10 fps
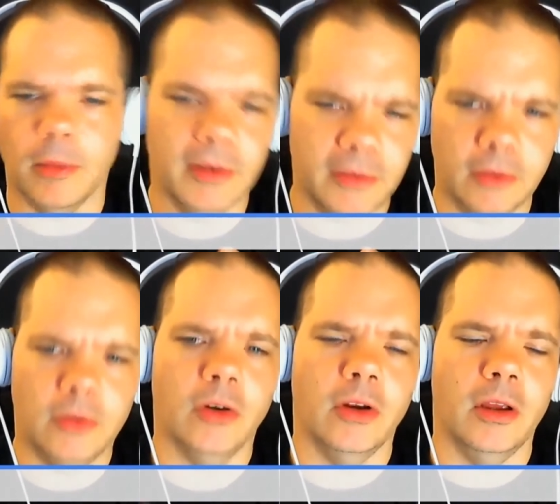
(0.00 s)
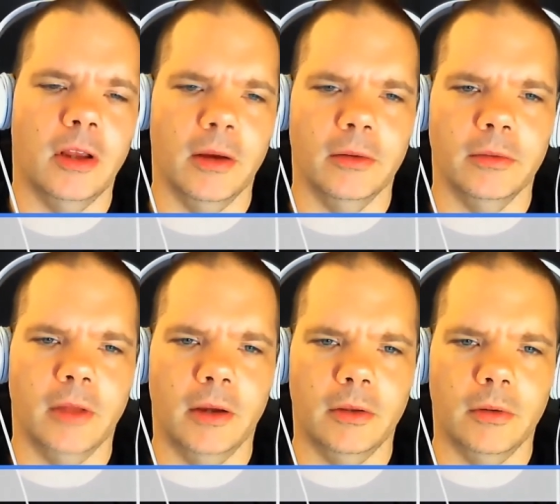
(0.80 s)
about Centurion, how
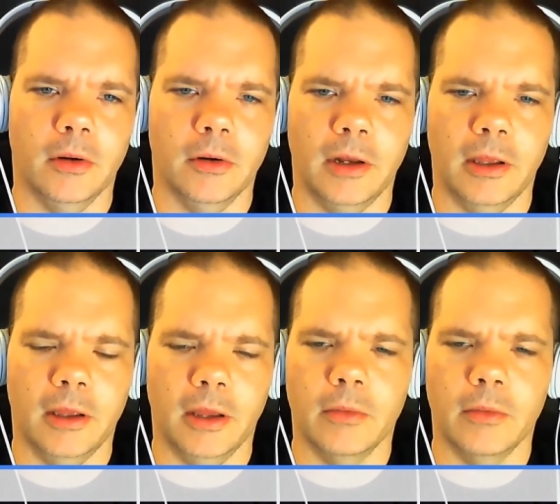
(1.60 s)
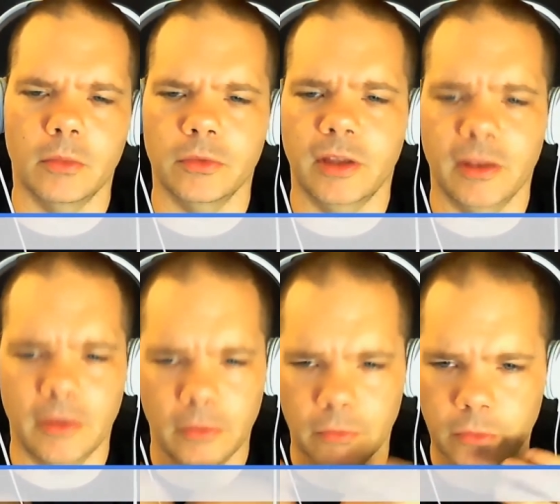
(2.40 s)
how you had already gotten the rules
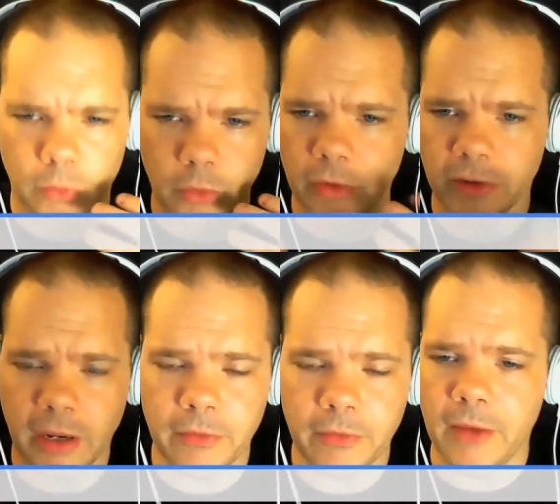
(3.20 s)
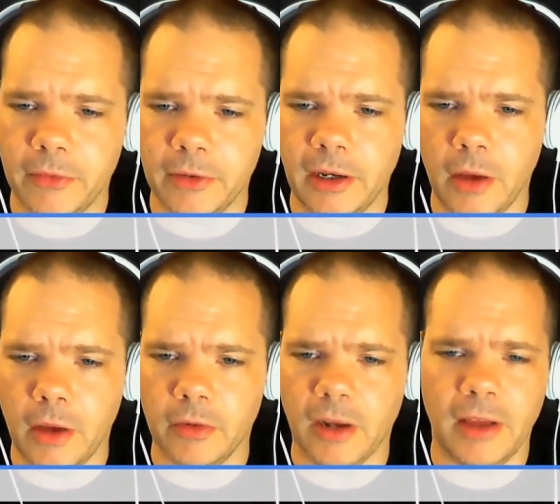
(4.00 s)
done. Rules are done for Nefertiti
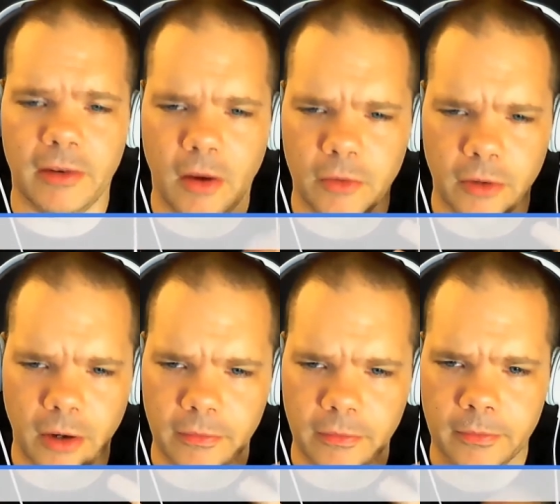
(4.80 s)
Overdrive.